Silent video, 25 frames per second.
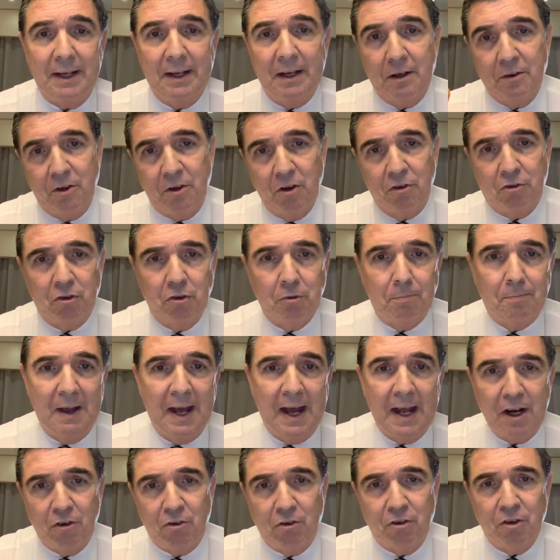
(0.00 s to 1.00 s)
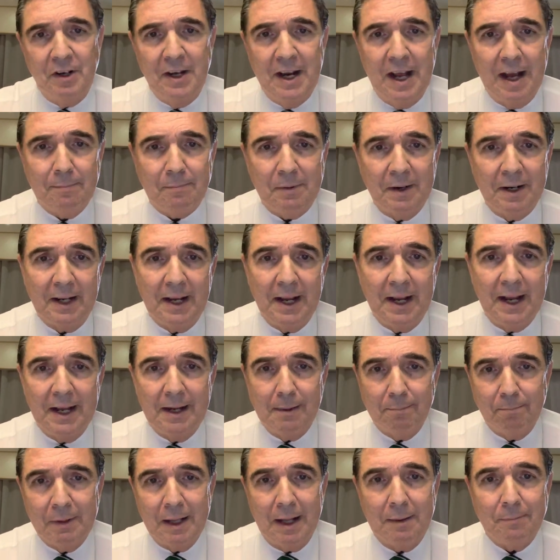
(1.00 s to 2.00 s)
this is bad, it shouldn't happen
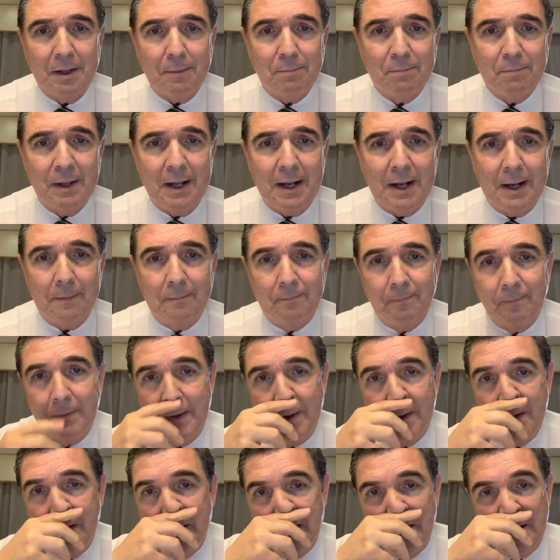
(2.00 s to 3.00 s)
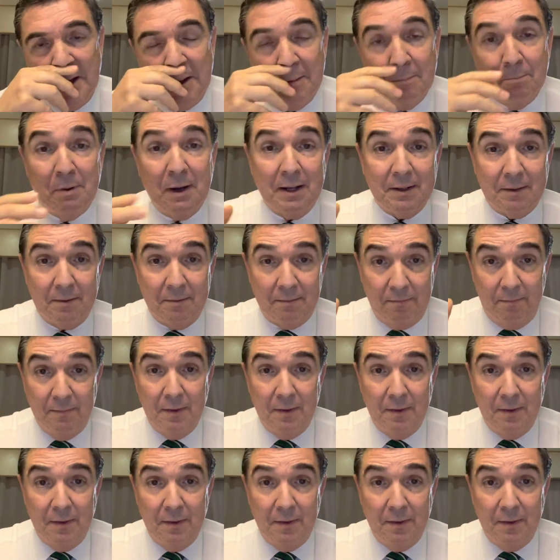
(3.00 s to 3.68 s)
again, blah, blah, blah. But